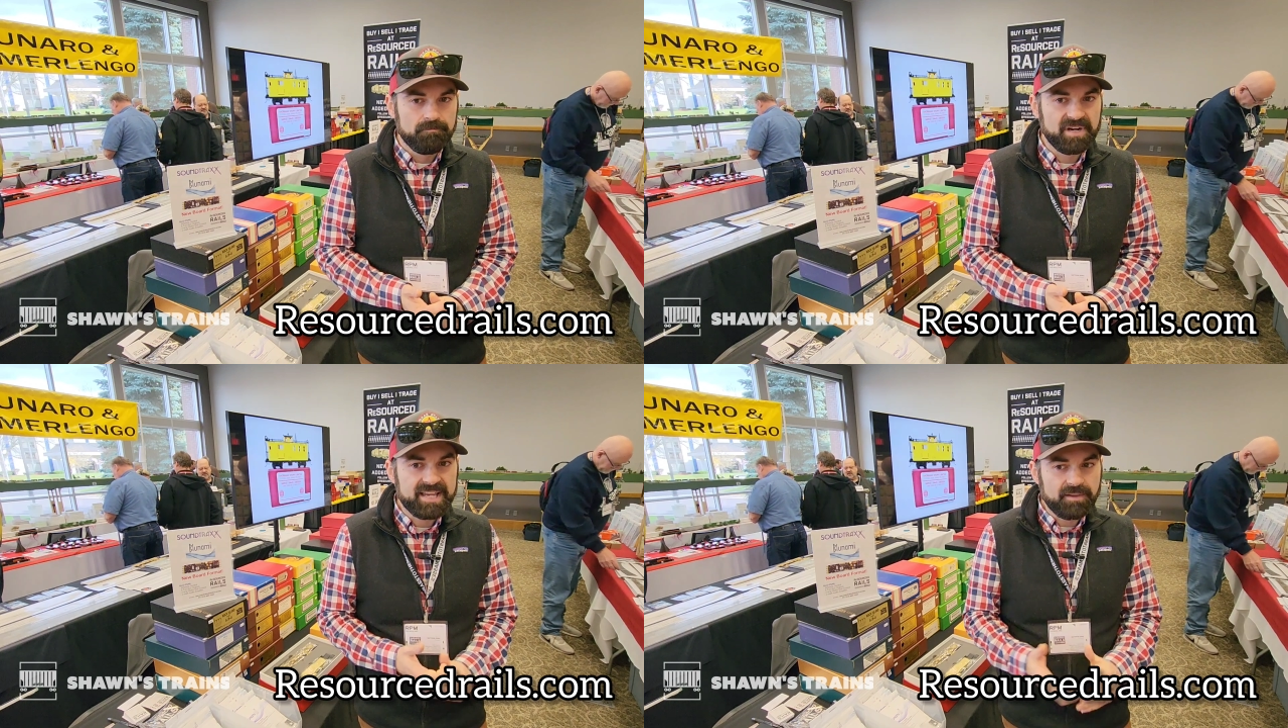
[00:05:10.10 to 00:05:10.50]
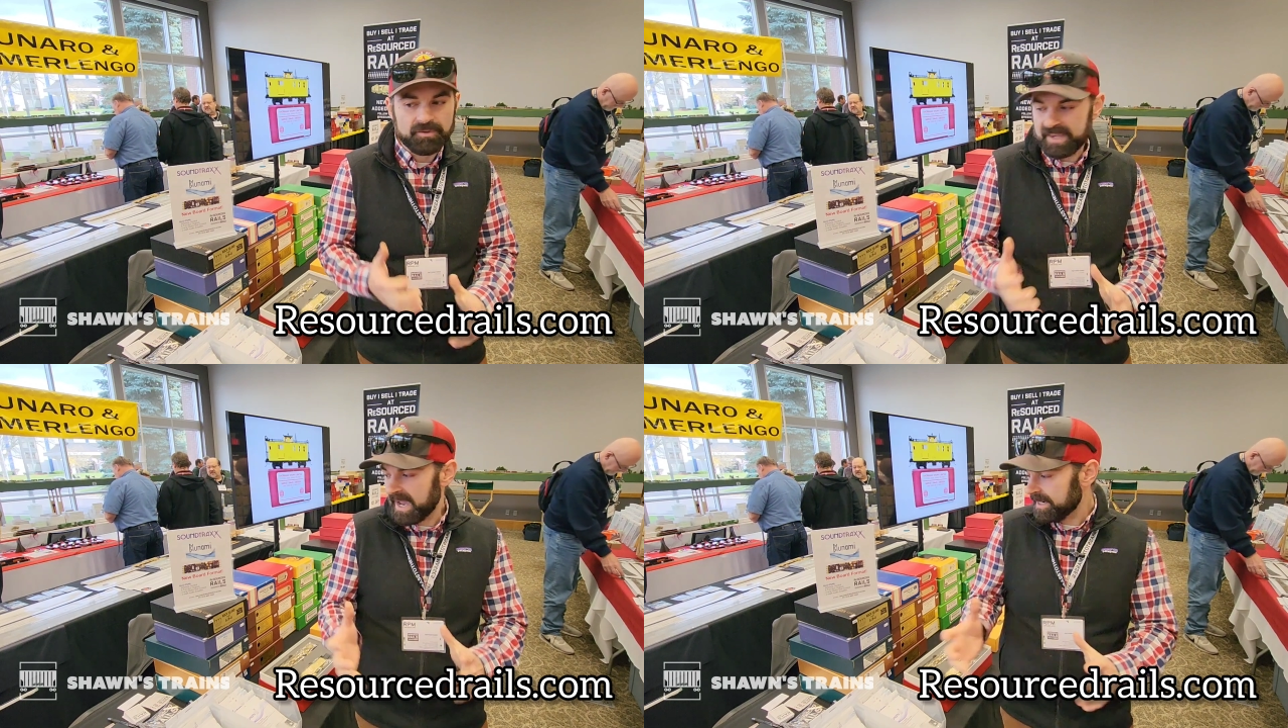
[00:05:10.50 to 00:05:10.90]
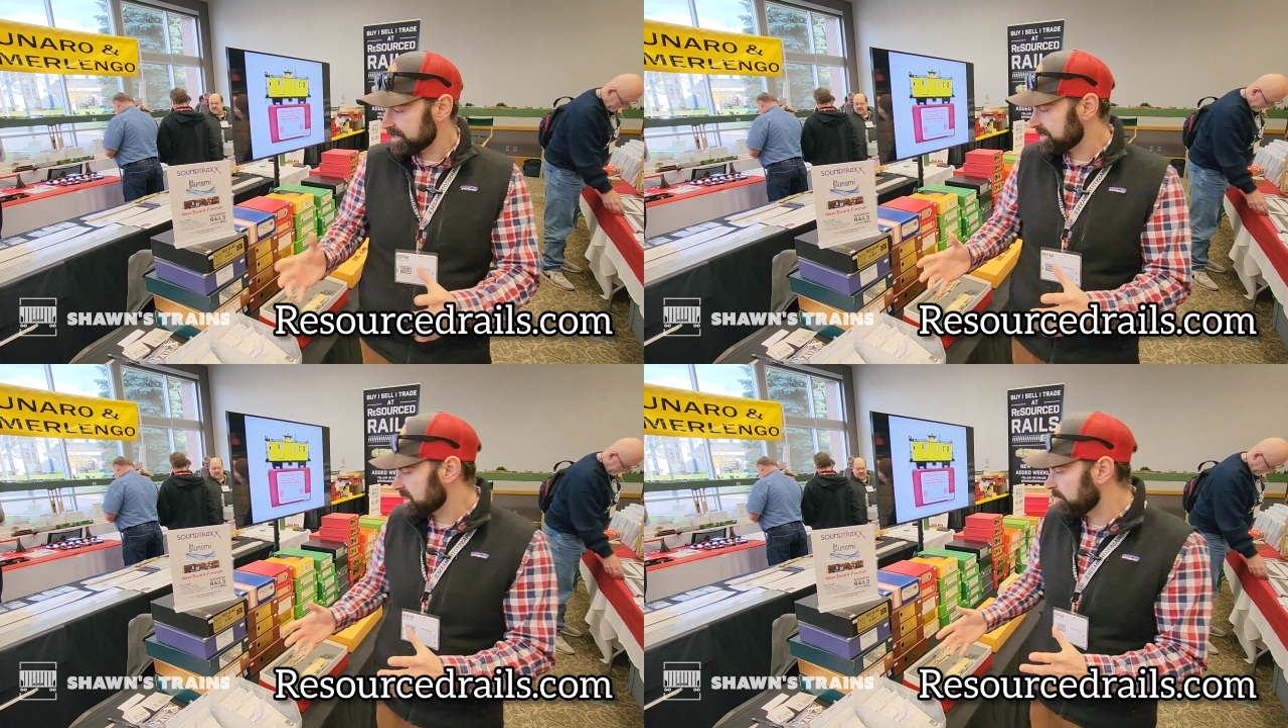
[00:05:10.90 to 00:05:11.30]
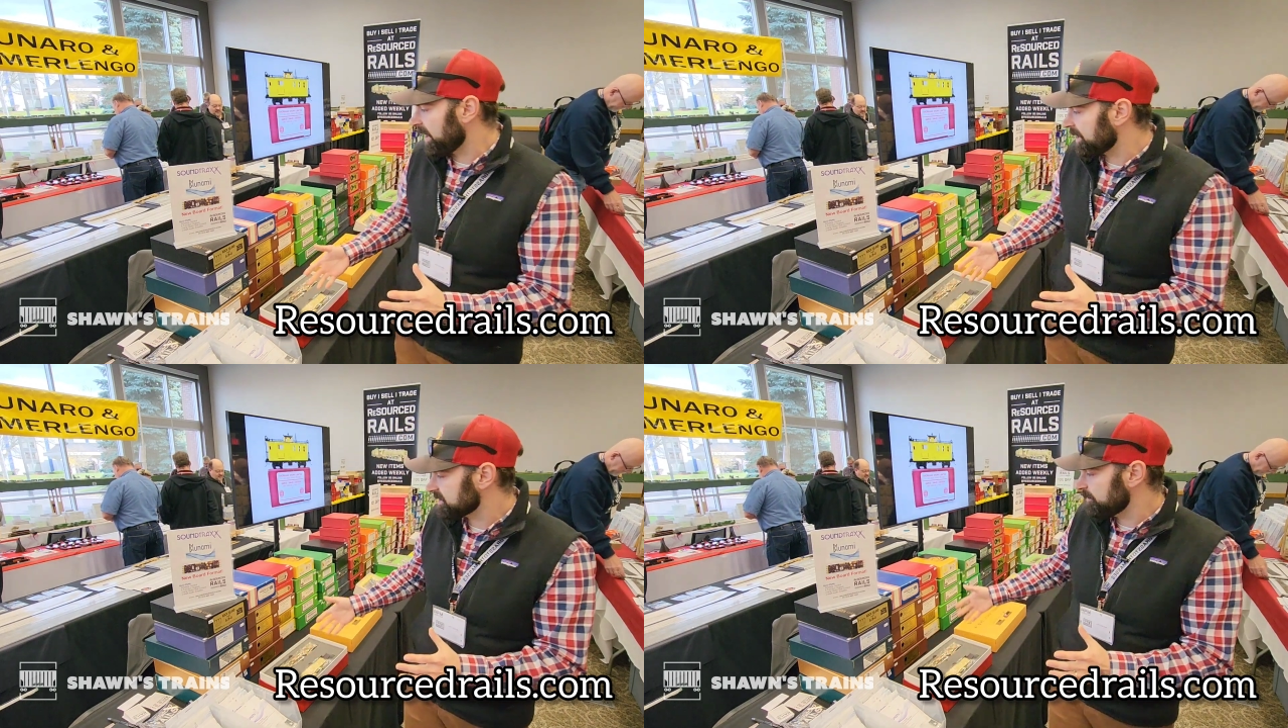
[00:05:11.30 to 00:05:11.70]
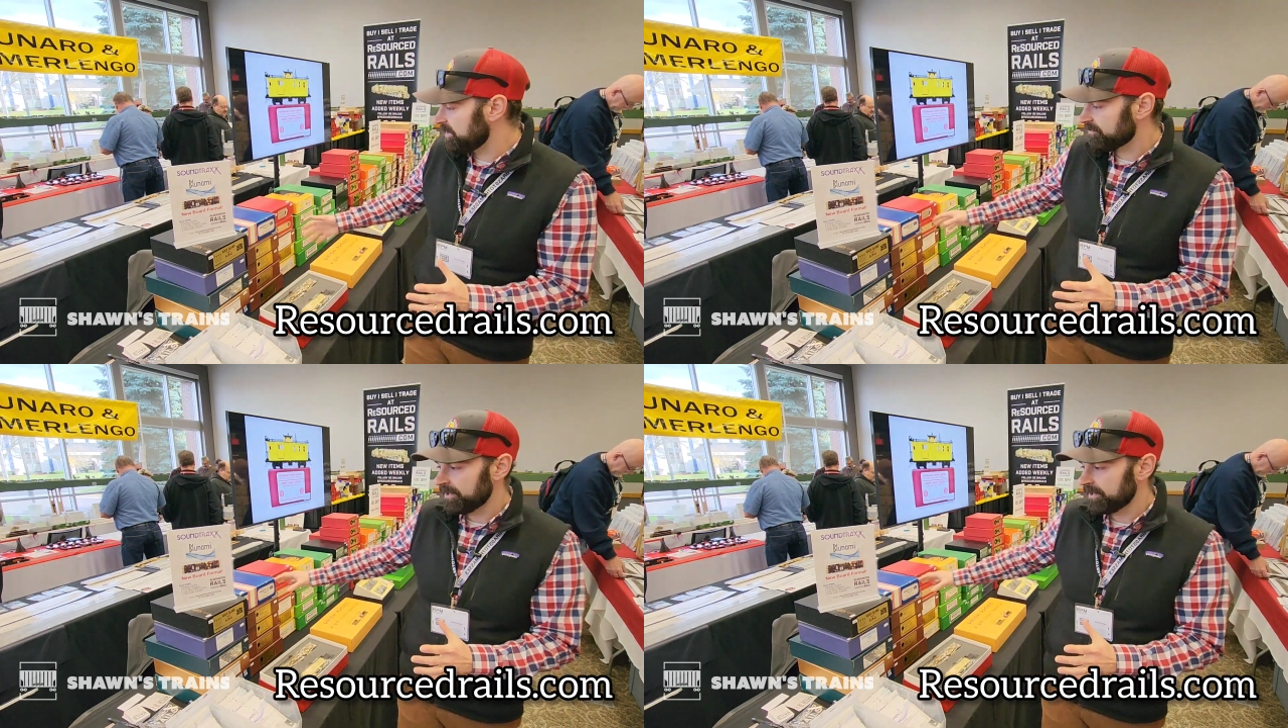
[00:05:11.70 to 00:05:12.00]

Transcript: but again, though, the access to brass, I mean,